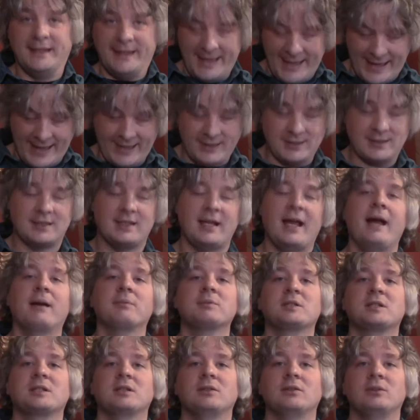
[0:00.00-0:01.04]
Yes,
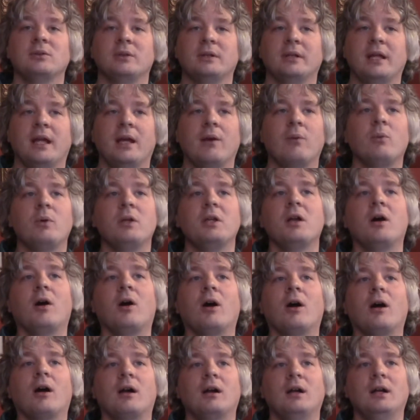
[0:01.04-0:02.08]
absolutely. And we
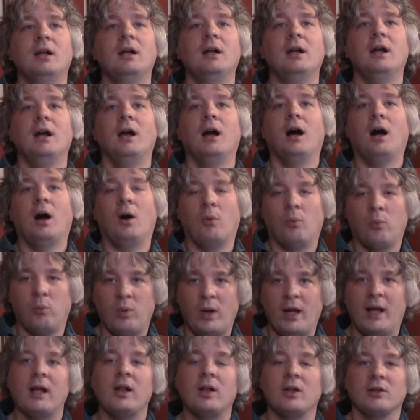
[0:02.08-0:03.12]
are a
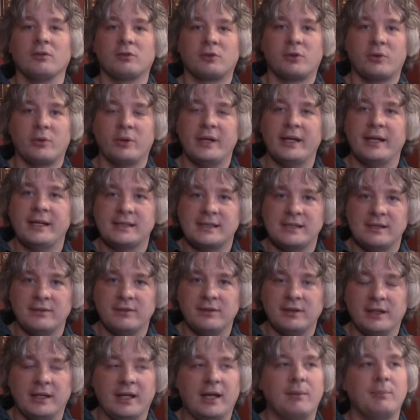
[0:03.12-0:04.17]
well of
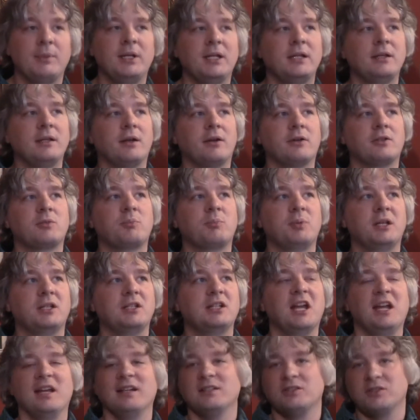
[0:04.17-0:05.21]
creativity. I mean, there's
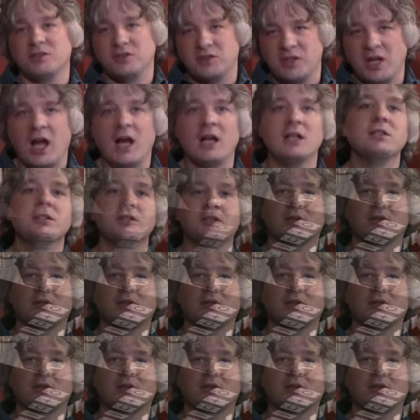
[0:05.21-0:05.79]
been tons